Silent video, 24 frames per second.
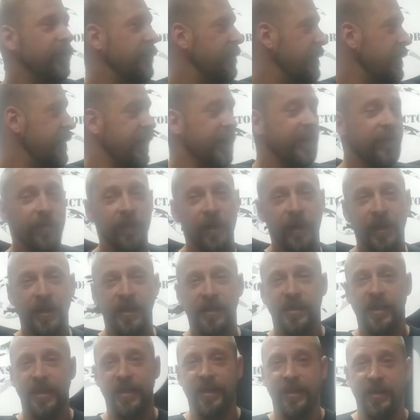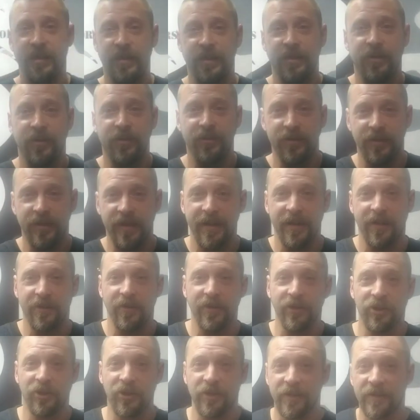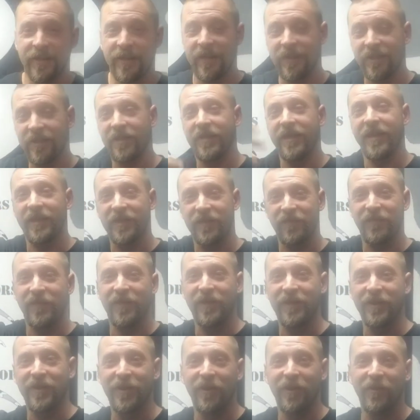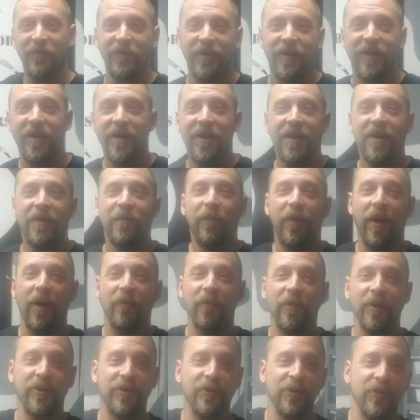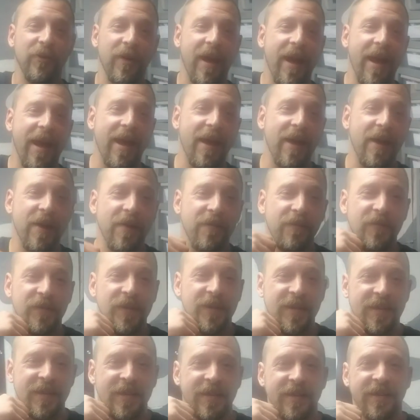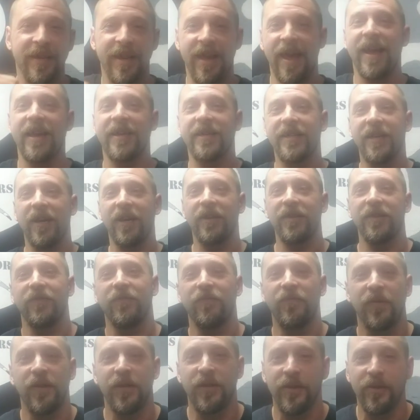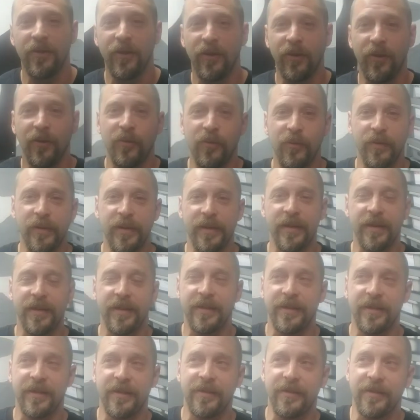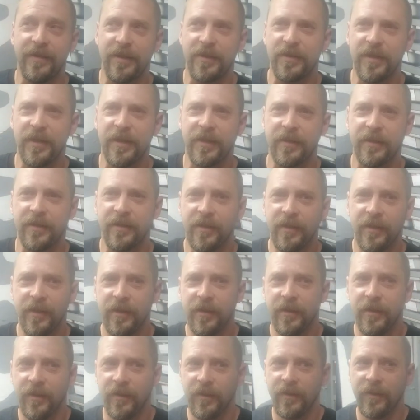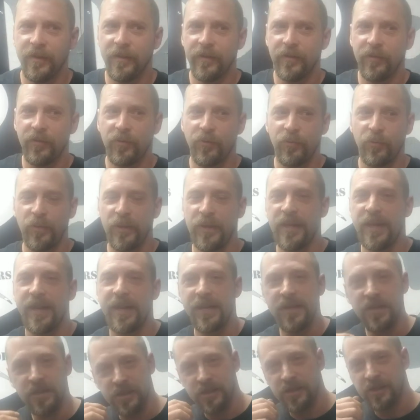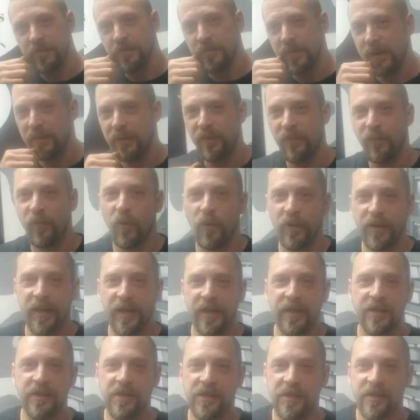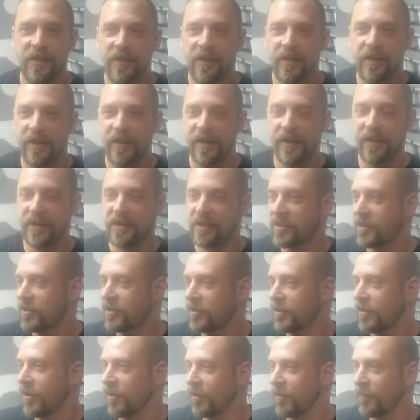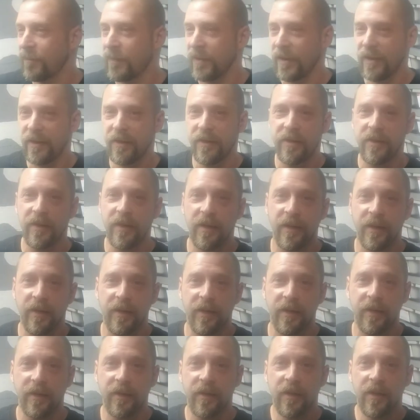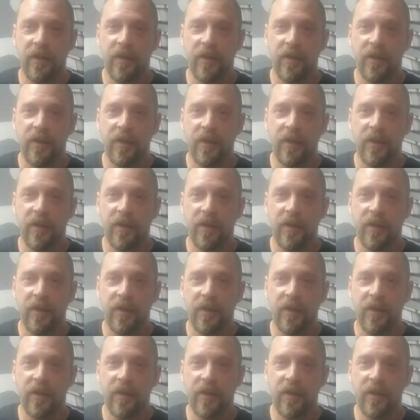yep, I guess I ain't gonna get onto that clutch because that's the next video. But we do have a egg cutting video in I think three days, maybe four days. It's gonna be the